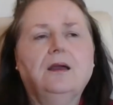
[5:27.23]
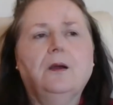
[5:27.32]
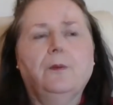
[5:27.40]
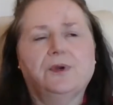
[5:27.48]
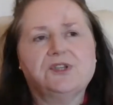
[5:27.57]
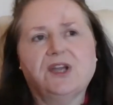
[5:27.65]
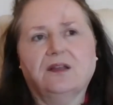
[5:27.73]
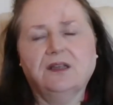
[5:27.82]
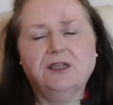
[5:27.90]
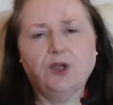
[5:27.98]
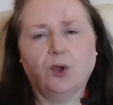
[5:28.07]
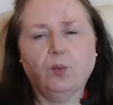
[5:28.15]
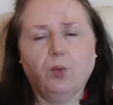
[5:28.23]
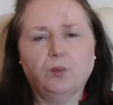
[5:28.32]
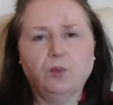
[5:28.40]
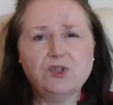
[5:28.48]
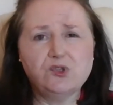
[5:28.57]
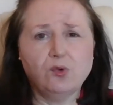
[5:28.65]
Particularly now when
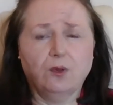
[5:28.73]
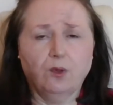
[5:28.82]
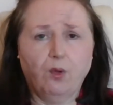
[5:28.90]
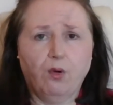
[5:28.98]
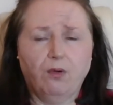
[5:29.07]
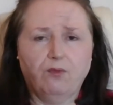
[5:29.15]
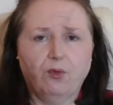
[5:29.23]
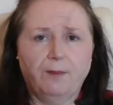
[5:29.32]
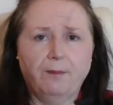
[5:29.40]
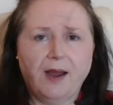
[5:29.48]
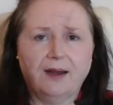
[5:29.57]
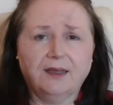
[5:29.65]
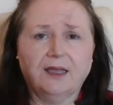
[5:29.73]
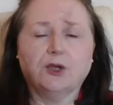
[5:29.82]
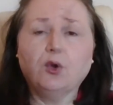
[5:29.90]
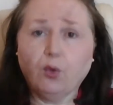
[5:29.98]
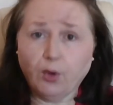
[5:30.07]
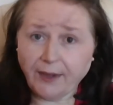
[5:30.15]
we do a lot of our marketing
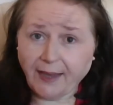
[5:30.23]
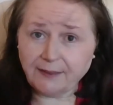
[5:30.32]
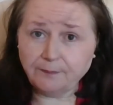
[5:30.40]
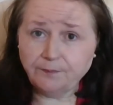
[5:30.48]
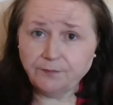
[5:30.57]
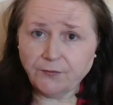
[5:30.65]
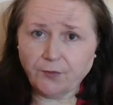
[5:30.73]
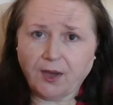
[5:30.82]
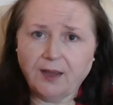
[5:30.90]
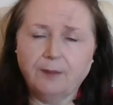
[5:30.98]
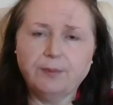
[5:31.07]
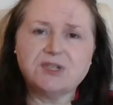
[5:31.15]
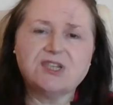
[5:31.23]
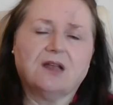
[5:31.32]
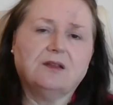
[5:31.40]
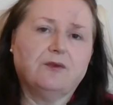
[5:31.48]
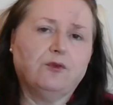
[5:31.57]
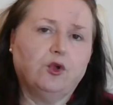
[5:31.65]
online, right? And
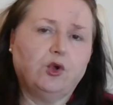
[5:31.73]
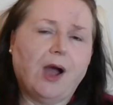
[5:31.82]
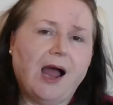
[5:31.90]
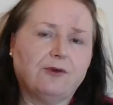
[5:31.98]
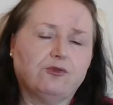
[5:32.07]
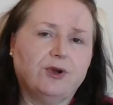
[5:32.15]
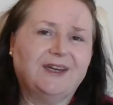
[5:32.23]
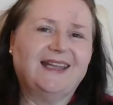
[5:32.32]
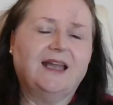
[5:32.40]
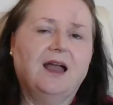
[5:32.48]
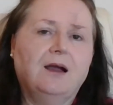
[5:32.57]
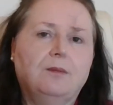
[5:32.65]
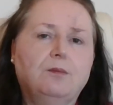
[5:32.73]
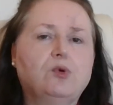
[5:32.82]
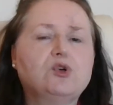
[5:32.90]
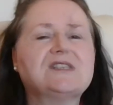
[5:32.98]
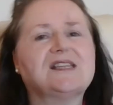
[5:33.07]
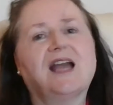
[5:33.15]
particularly if you are running
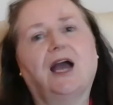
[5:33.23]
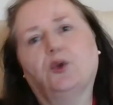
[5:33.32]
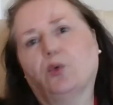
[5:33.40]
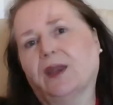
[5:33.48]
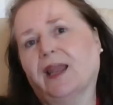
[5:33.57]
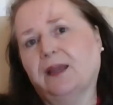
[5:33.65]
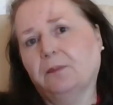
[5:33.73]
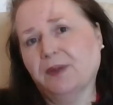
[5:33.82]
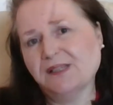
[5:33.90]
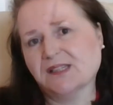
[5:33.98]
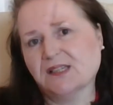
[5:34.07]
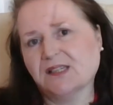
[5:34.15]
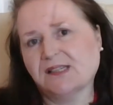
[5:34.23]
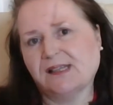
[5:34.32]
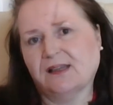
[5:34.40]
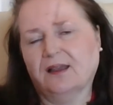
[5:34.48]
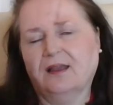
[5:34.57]
mostly an online business.